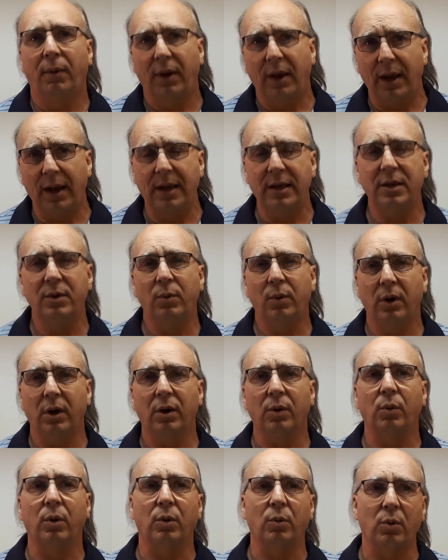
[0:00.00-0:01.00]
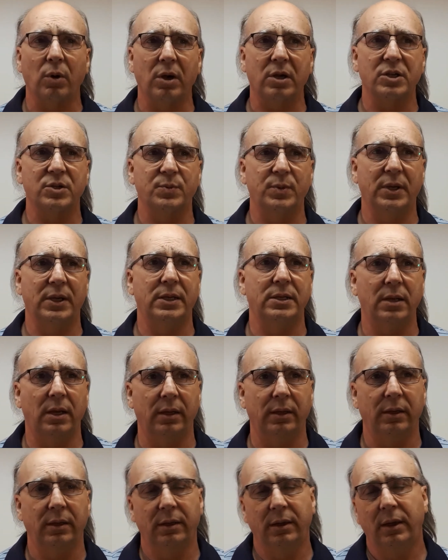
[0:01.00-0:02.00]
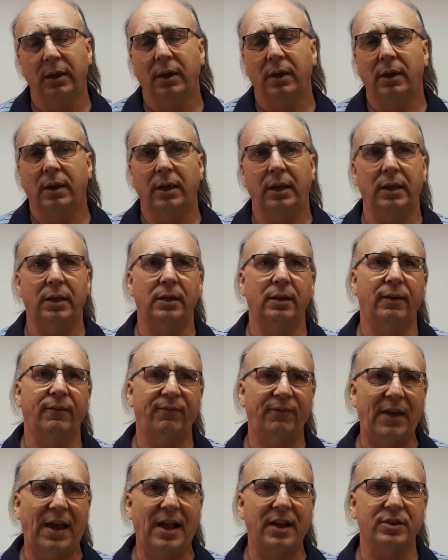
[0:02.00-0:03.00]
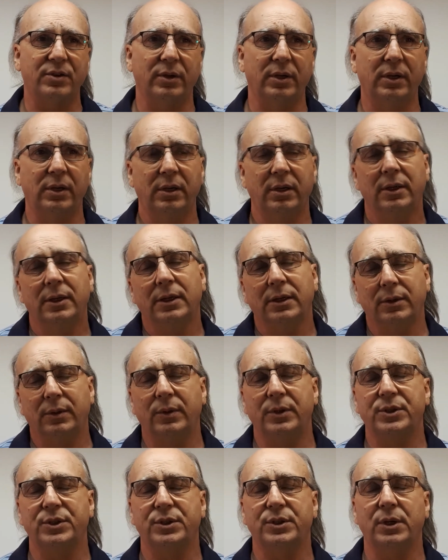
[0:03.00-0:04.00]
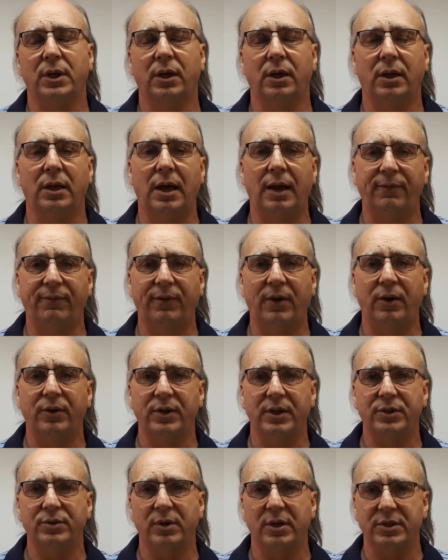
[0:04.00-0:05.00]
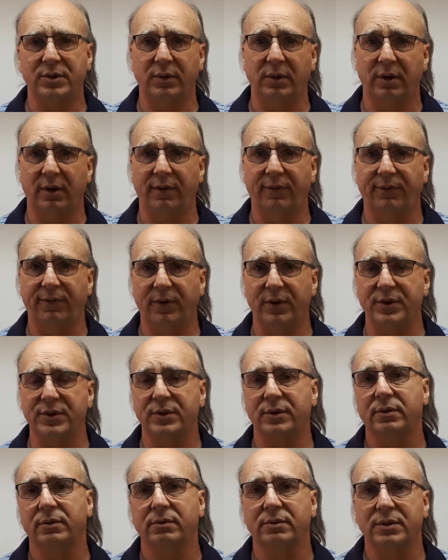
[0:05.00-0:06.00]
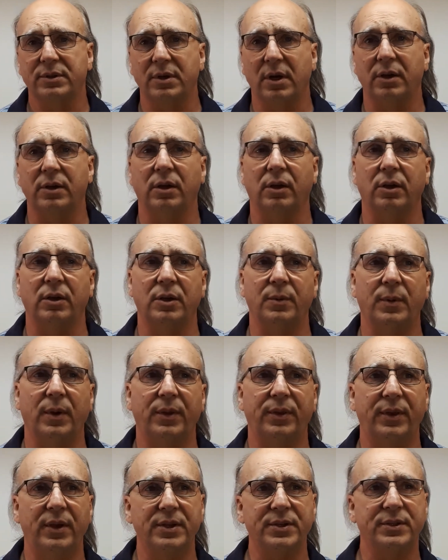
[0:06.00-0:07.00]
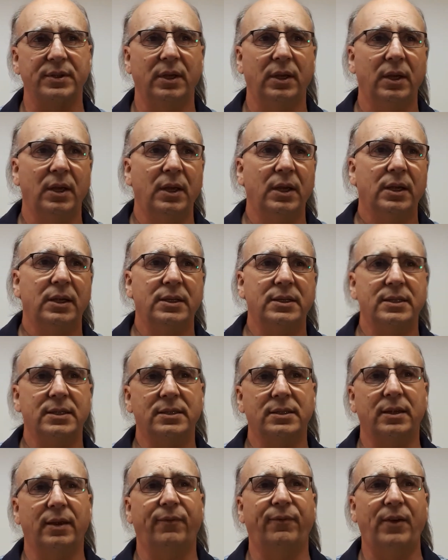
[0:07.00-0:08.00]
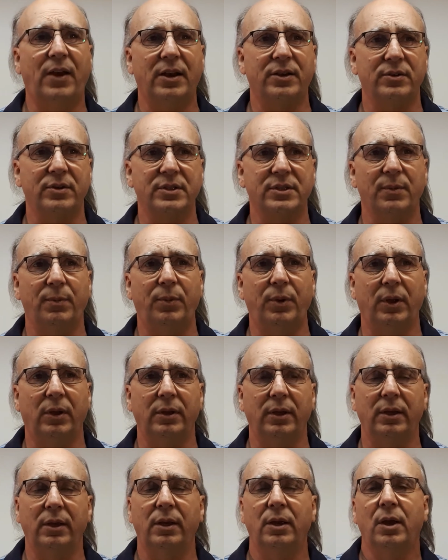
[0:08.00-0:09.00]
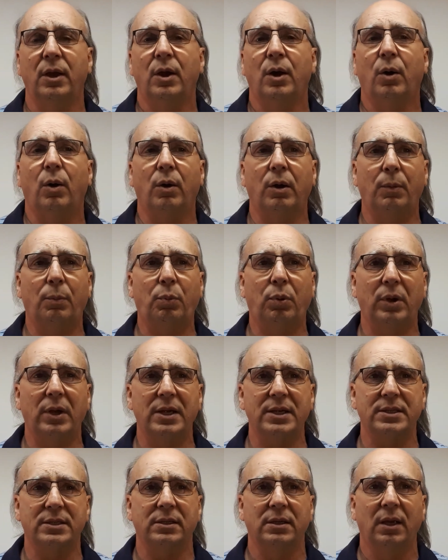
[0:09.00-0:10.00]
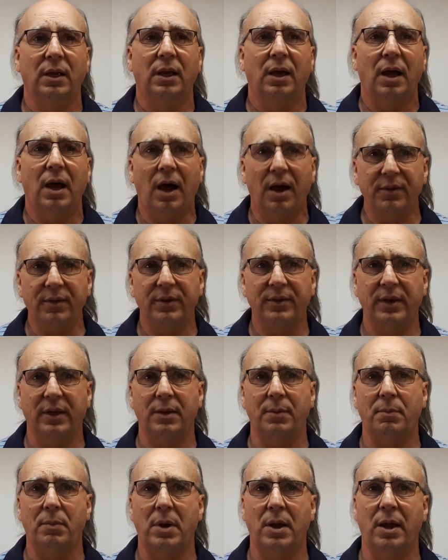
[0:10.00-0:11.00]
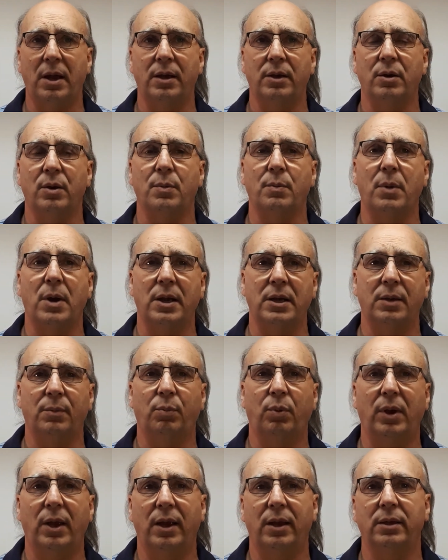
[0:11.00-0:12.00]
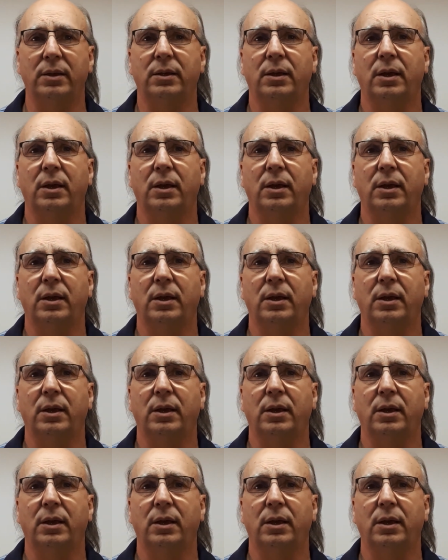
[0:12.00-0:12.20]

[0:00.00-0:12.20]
anywhere where work is being done. And a factory, which I found interesting when I first started to learn about this, is a factory is a building or a place other than a mine or mining plant,